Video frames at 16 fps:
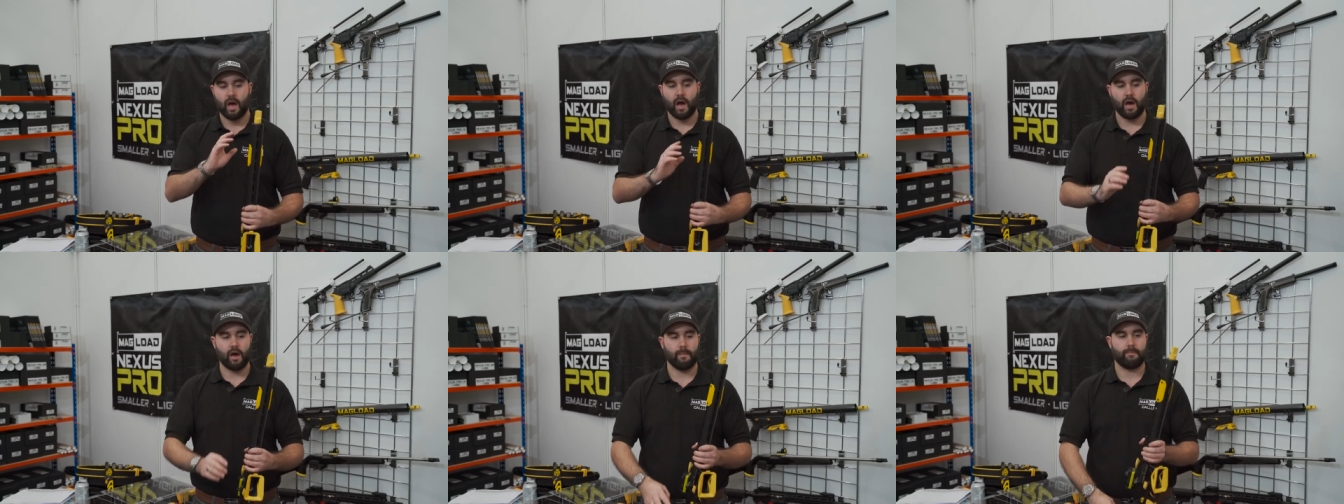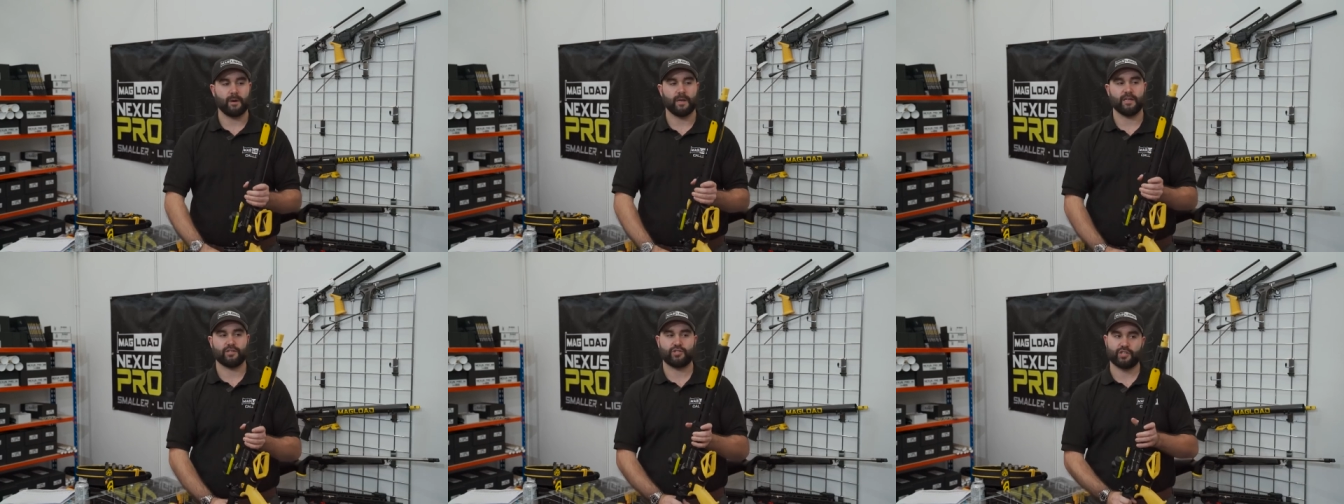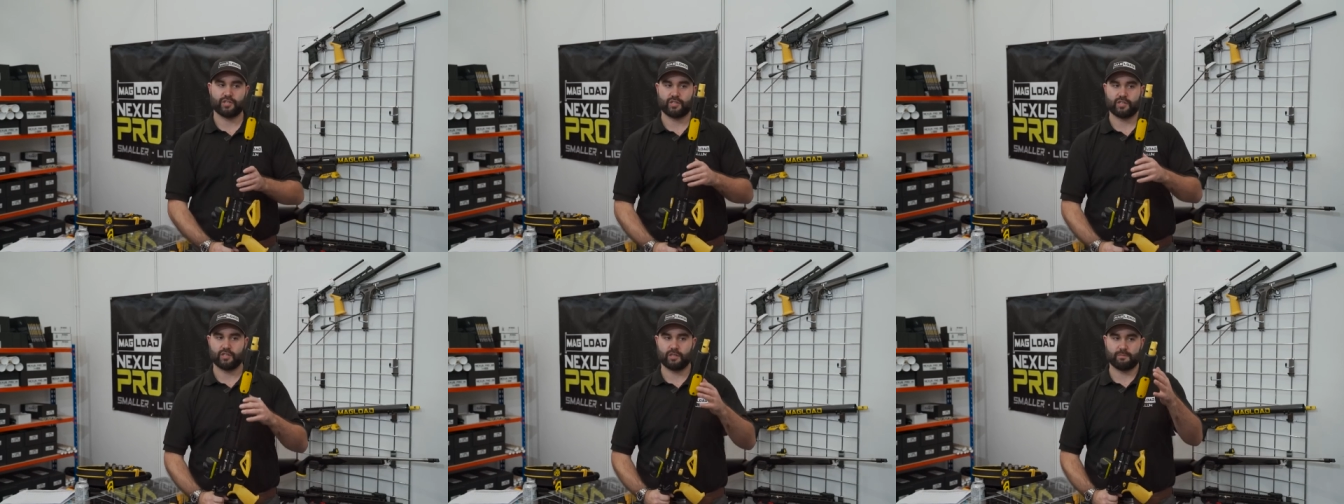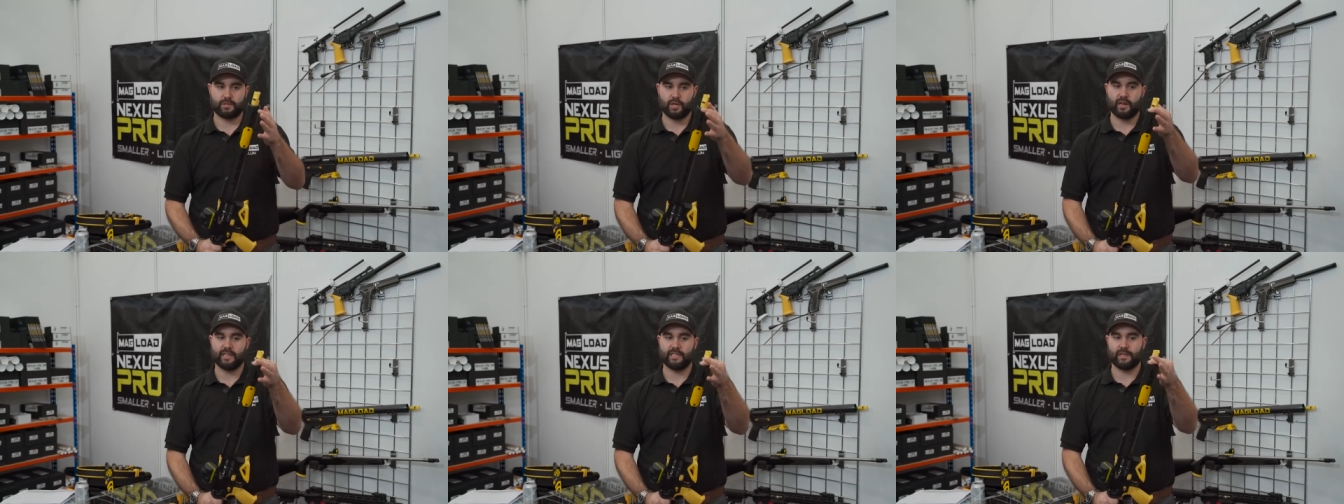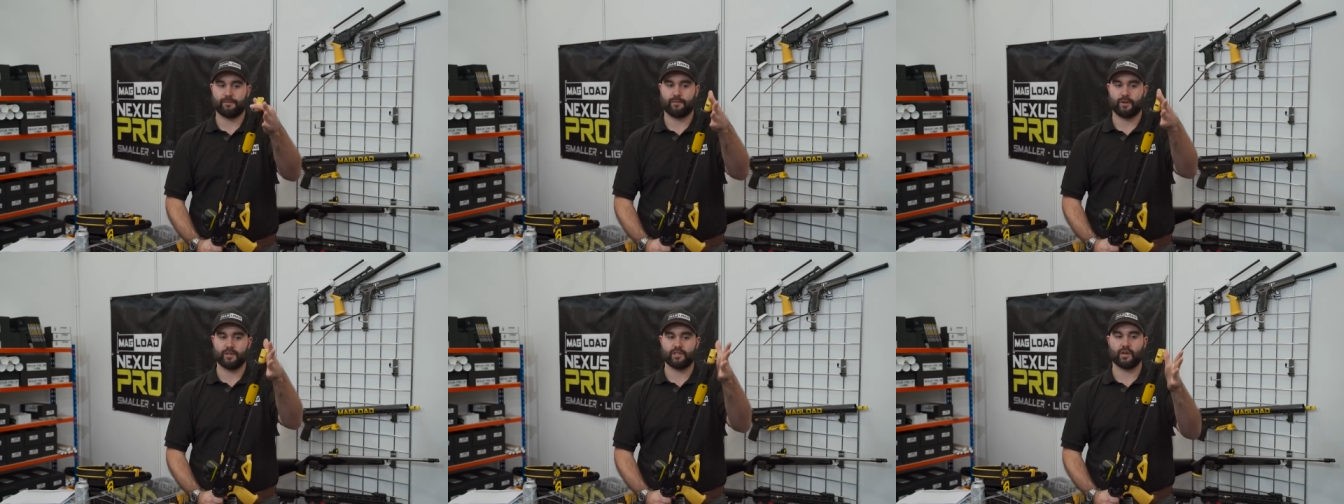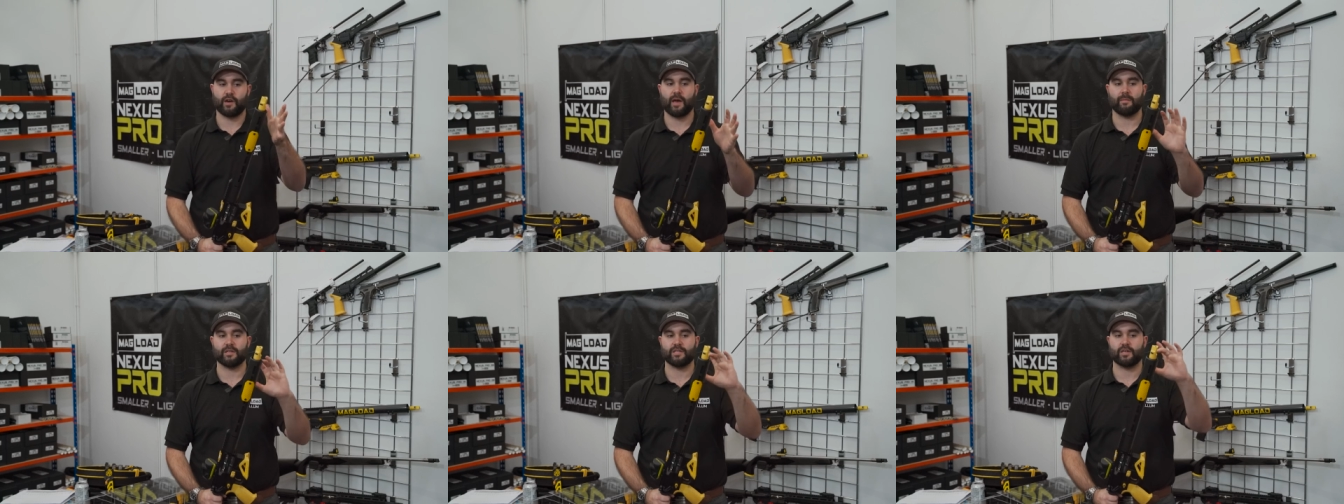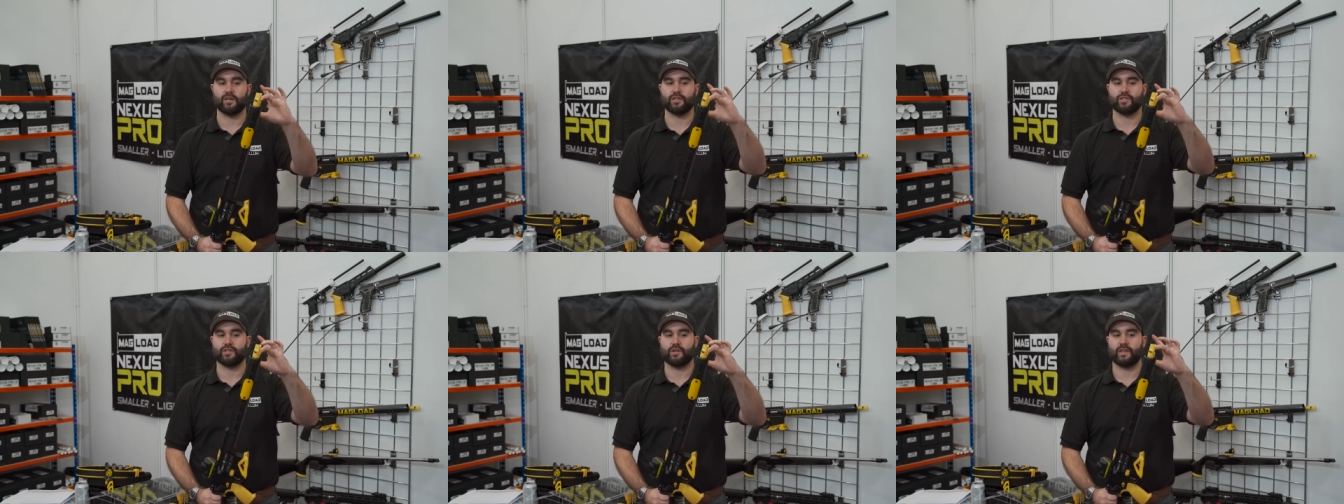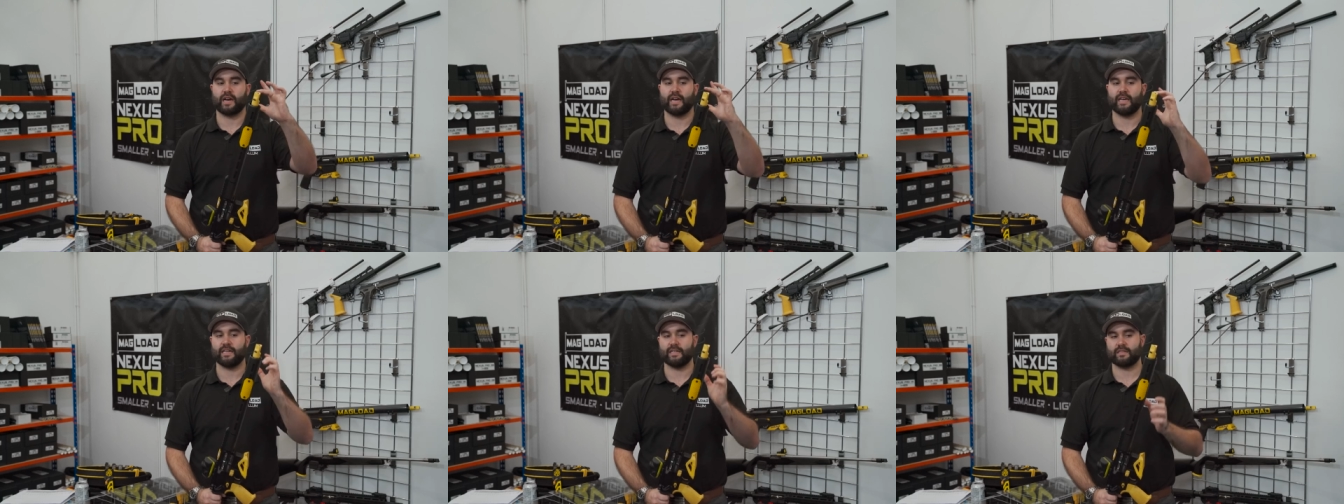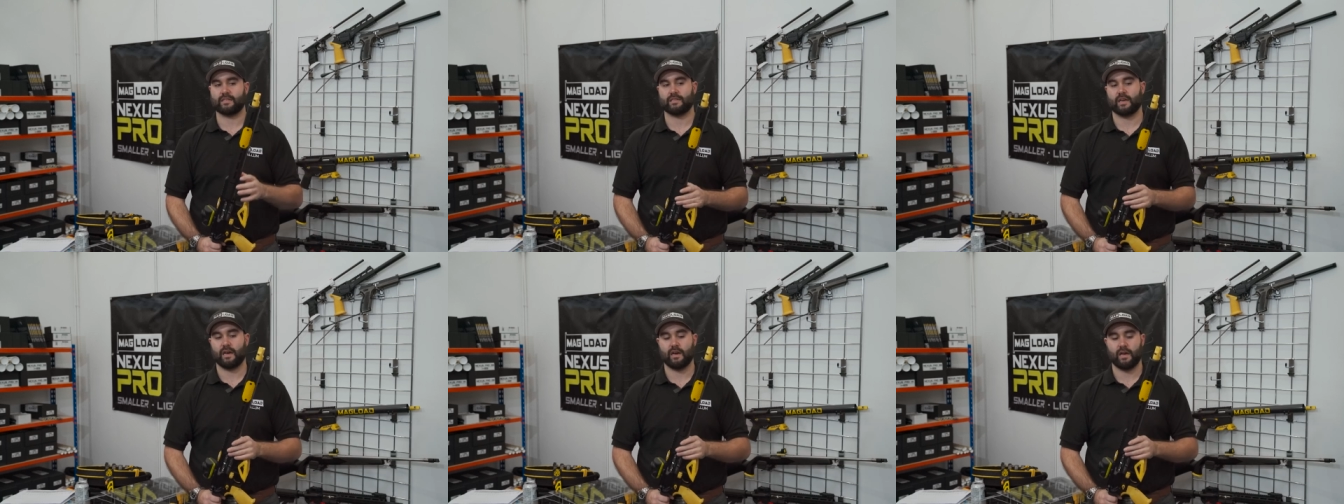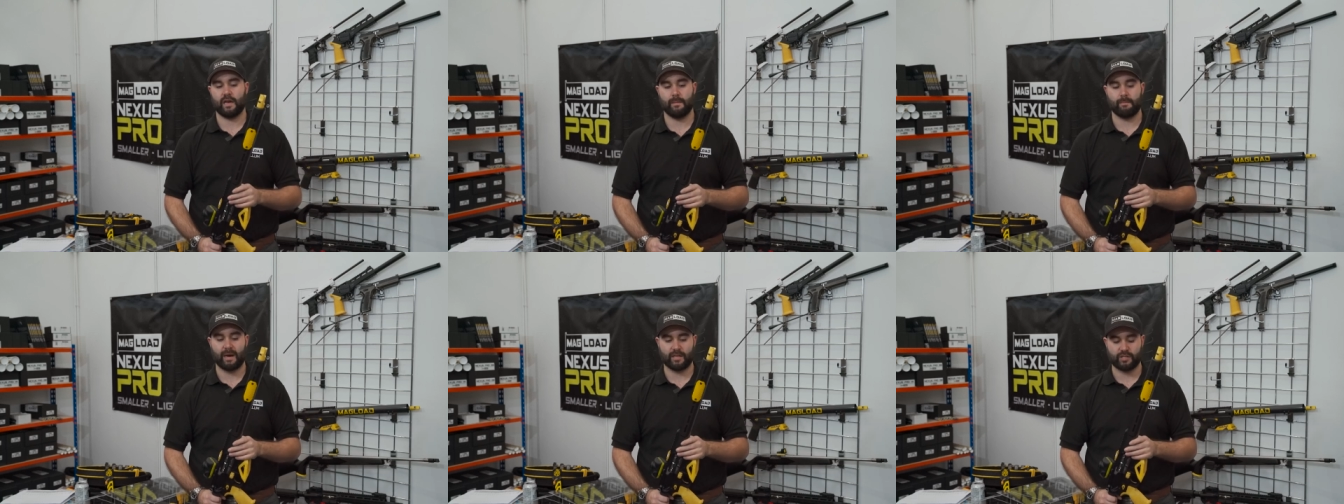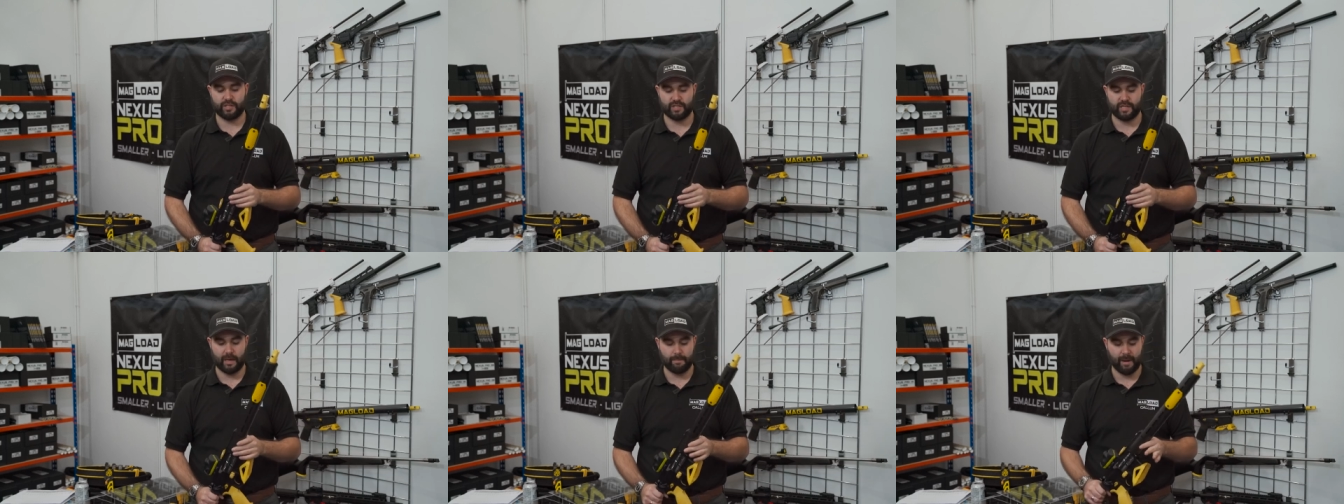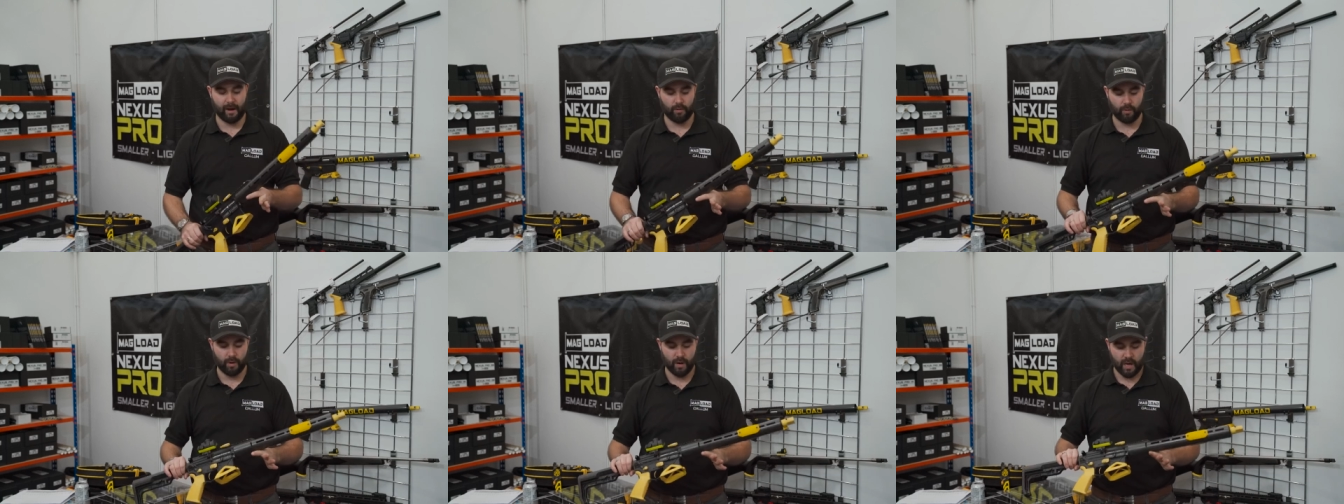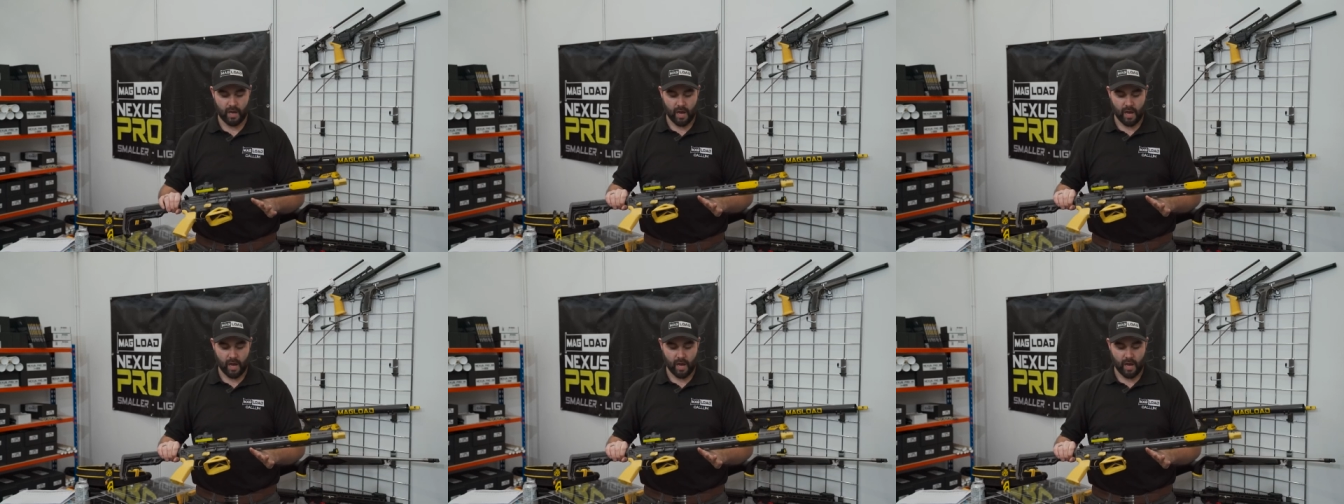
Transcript: uh, but it's just a slightly different diameter so that it, uh, it matches that barrel.